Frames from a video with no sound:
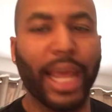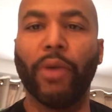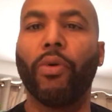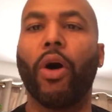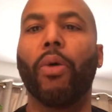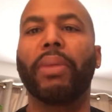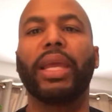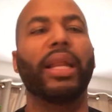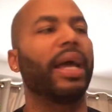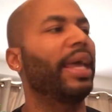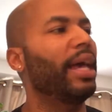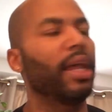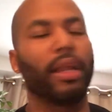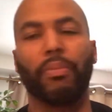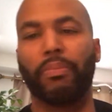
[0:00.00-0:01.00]
it won't mean a
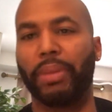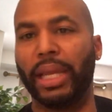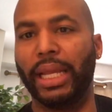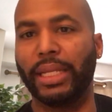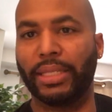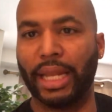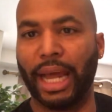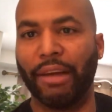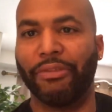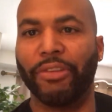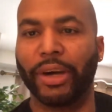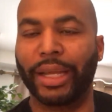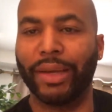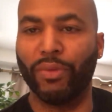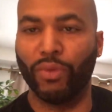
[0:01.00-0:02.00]
hill of beans to that
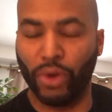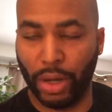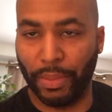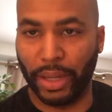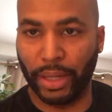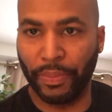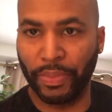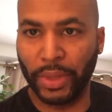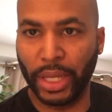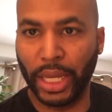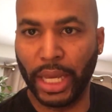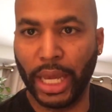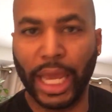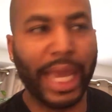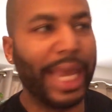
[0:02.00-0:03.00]
fucking woman.
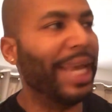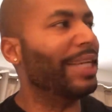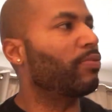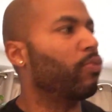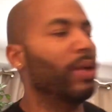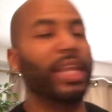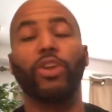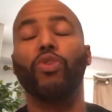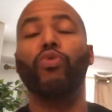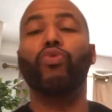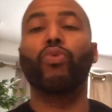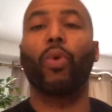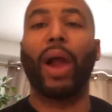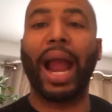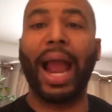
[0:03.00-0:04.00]
It's when you
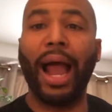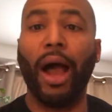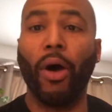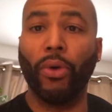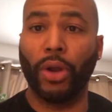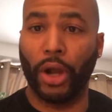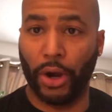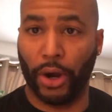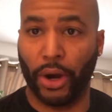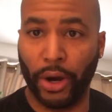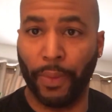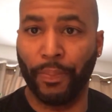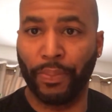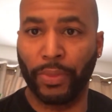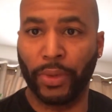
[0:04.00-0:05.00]
round
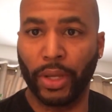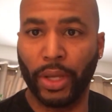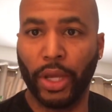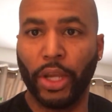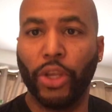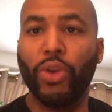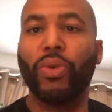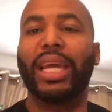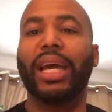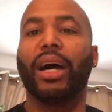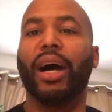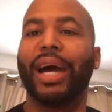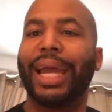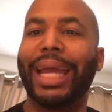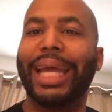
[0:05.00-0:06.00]
her, you get
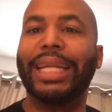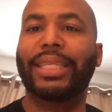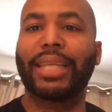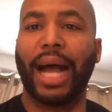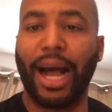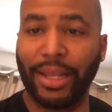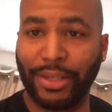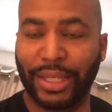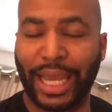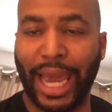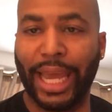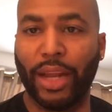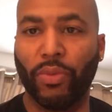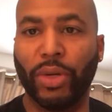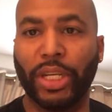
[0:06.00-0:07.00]
her
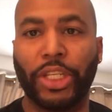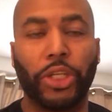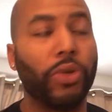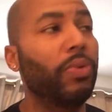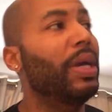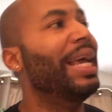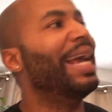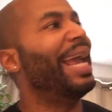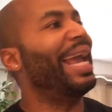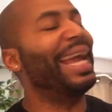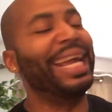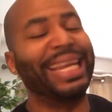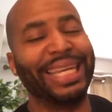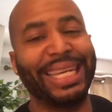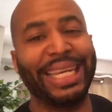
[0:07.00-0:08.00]
intoxicated with you,
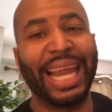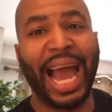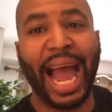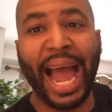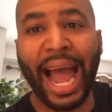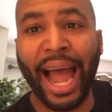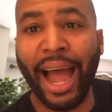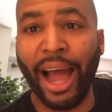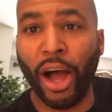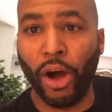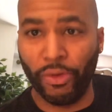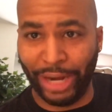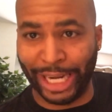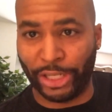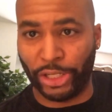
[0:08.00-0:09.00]
and
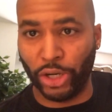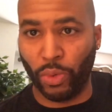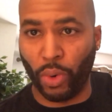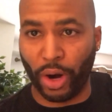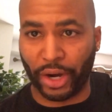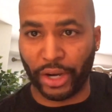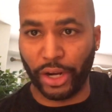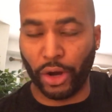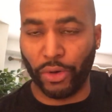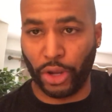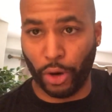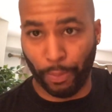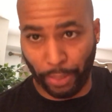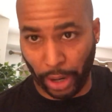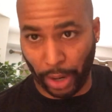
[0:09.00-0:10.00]
now that you're working on
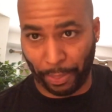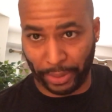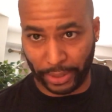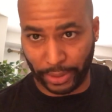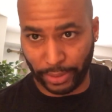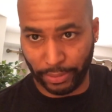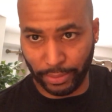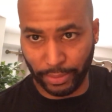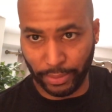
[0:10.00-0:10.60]
your purpose.